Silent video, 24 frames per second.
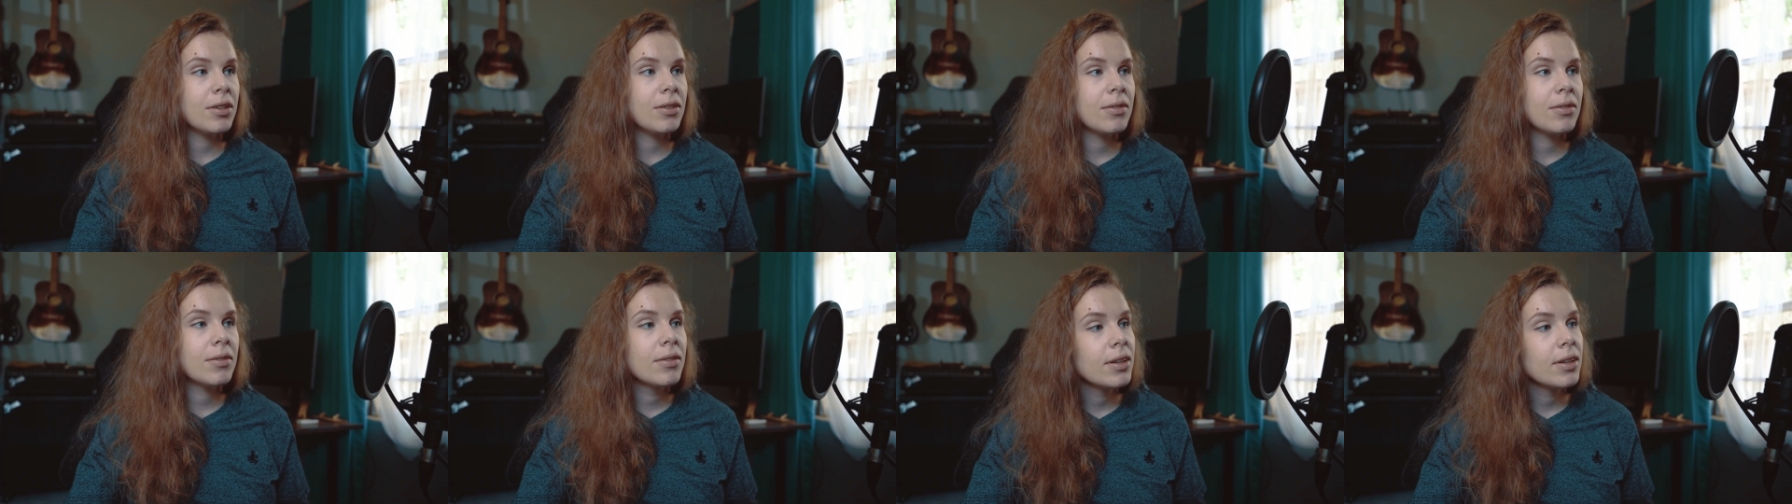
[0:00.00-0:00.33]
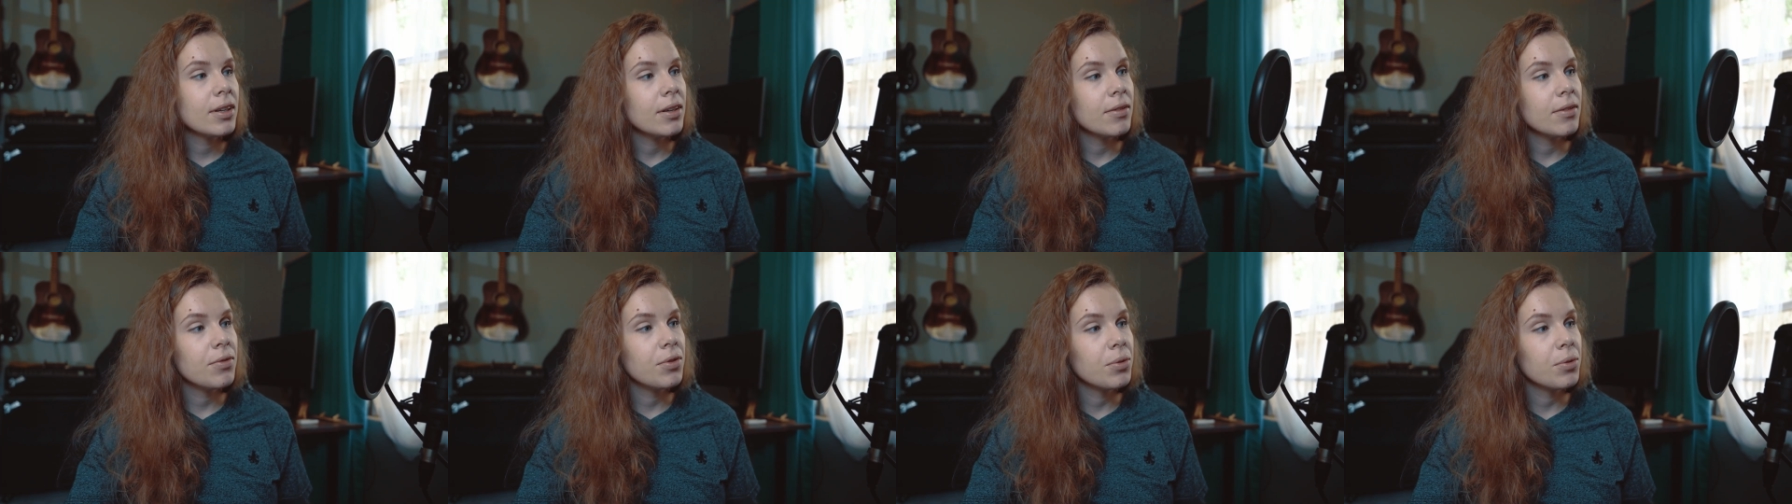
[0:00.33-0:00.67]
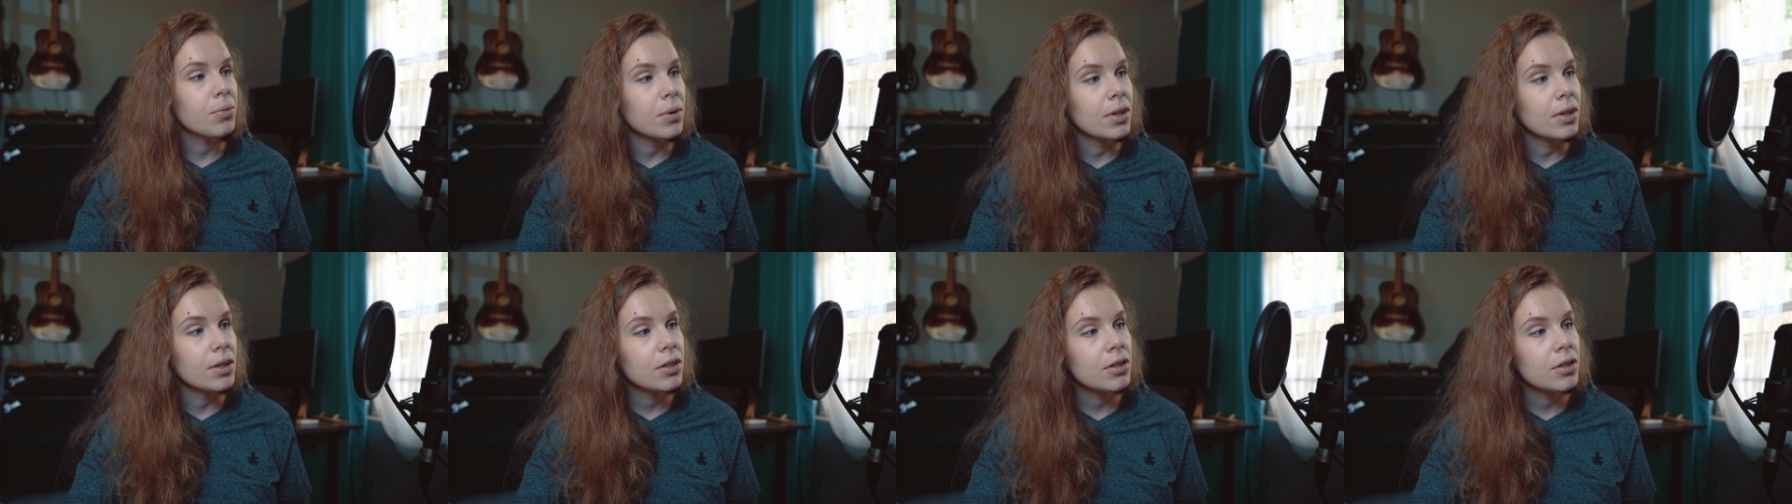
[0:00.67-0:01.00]
if you
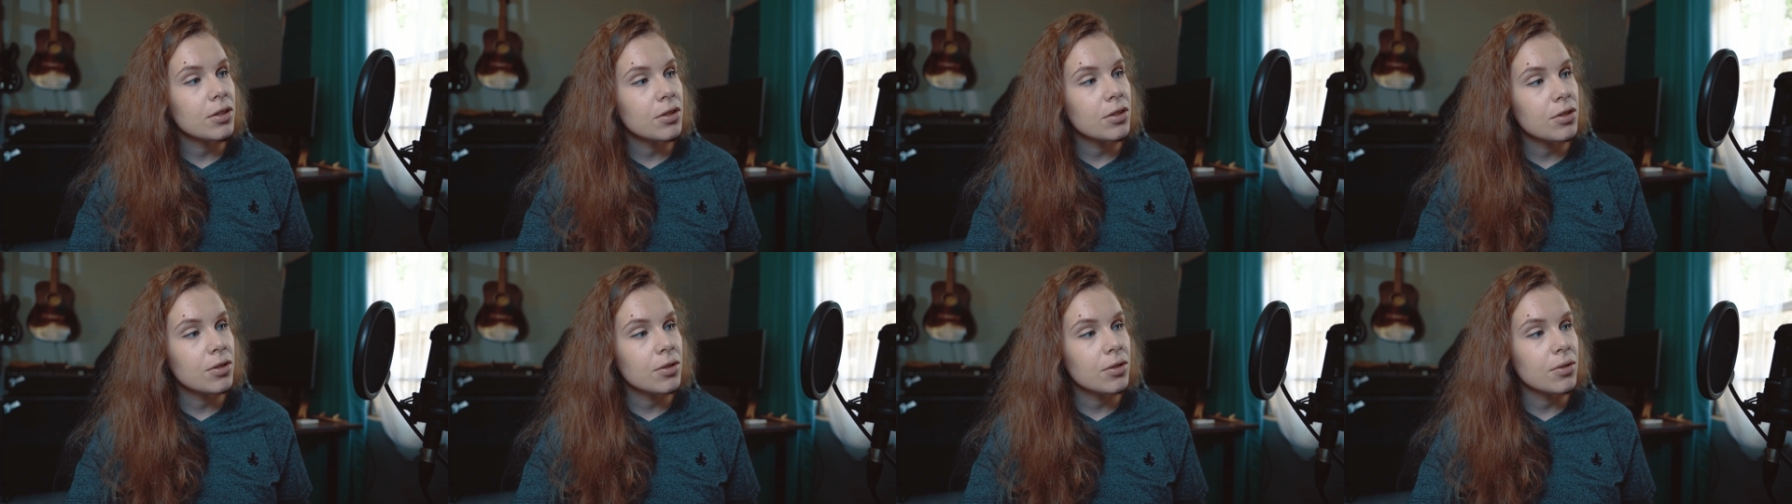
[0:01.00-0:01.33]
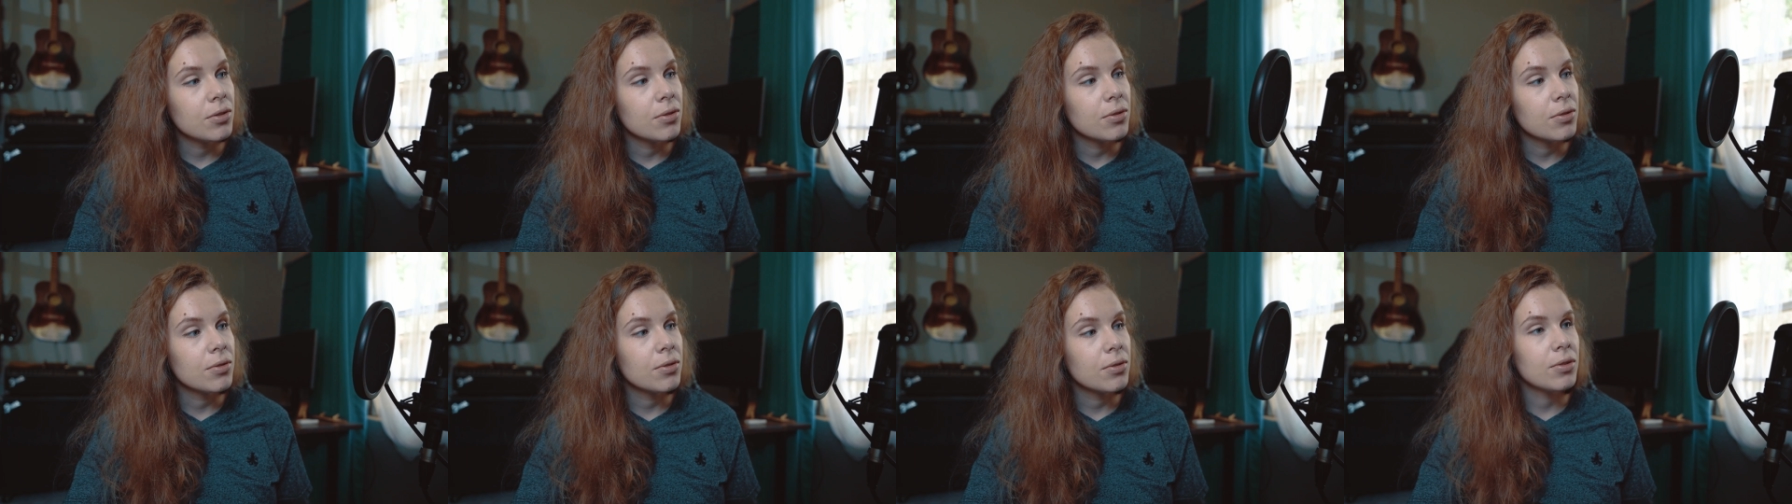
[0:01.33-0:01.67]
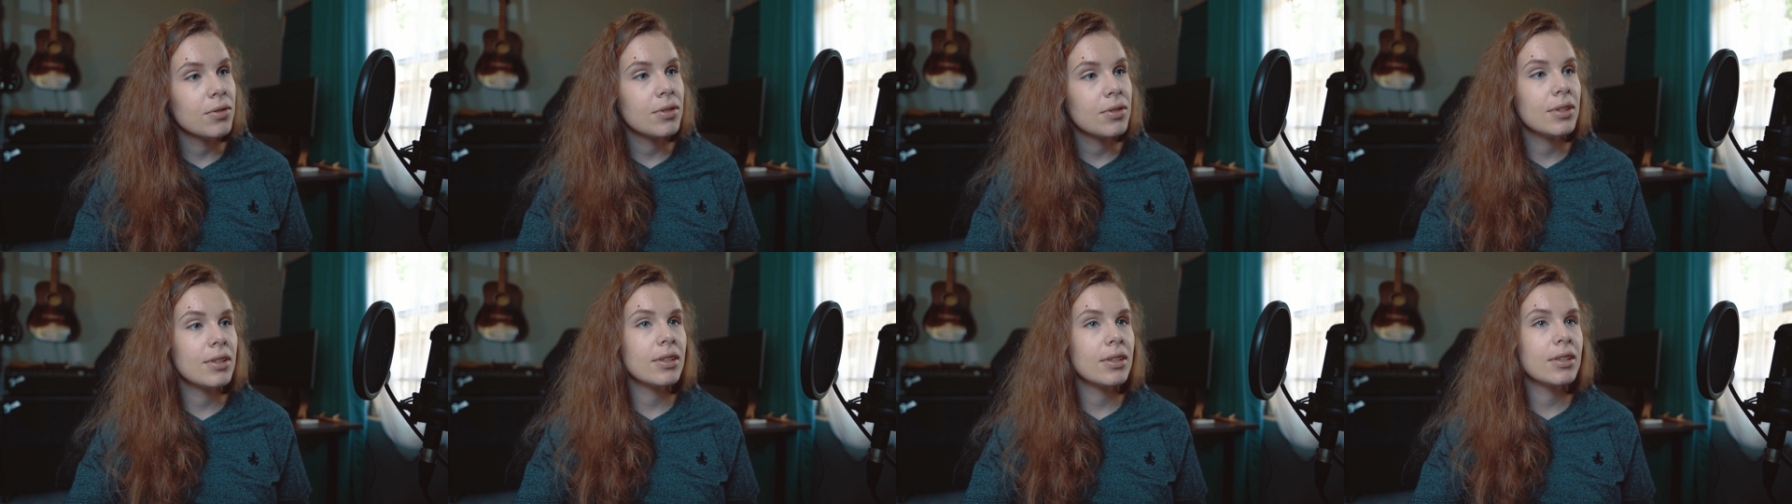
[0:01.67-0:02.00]
want to use
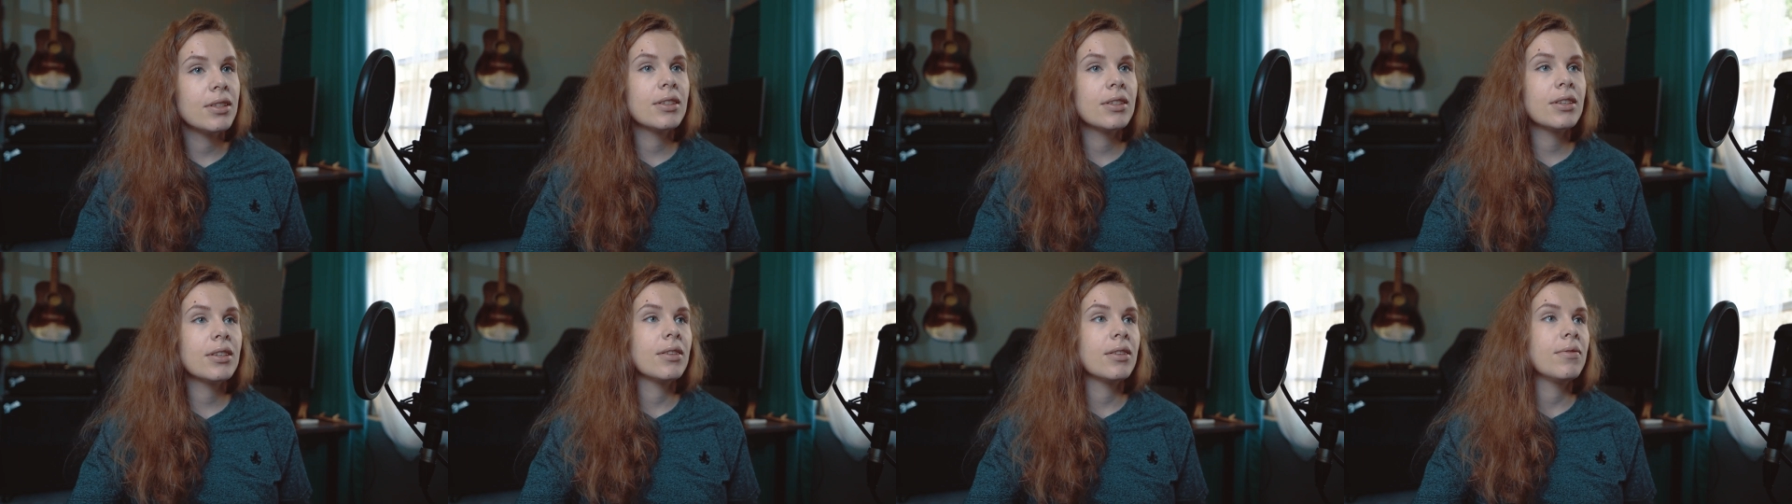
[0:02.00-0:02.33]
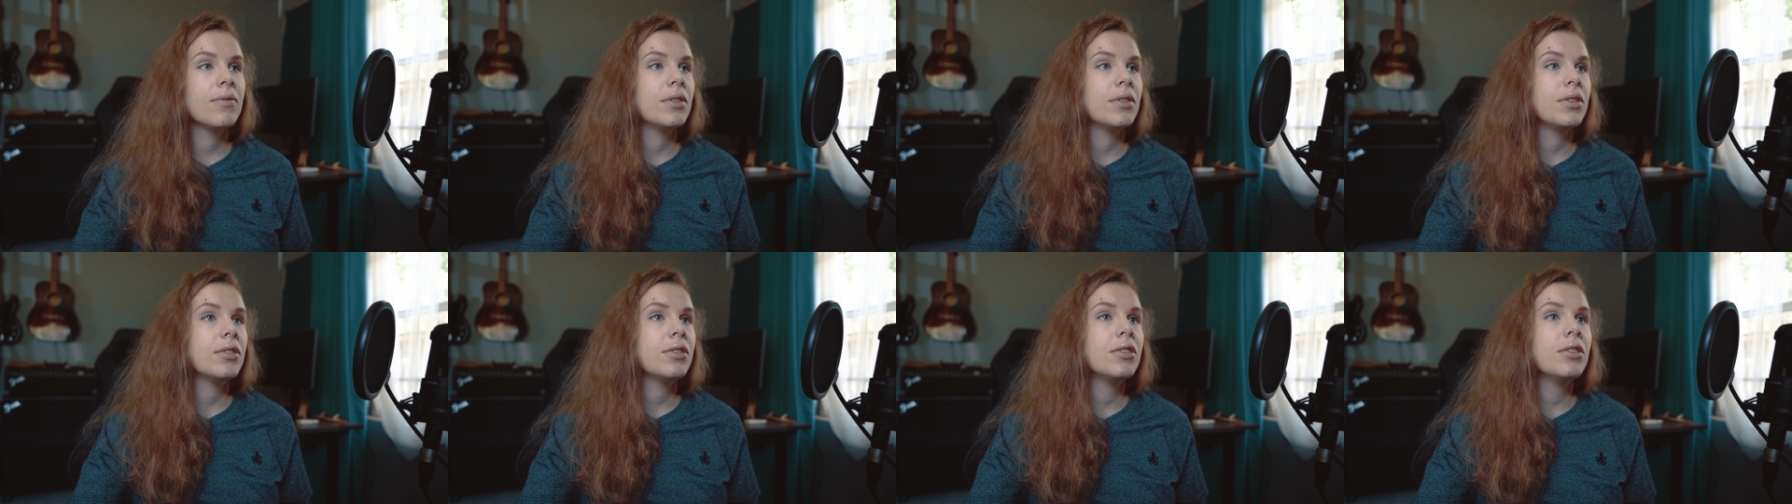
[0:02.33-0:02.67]
this converter.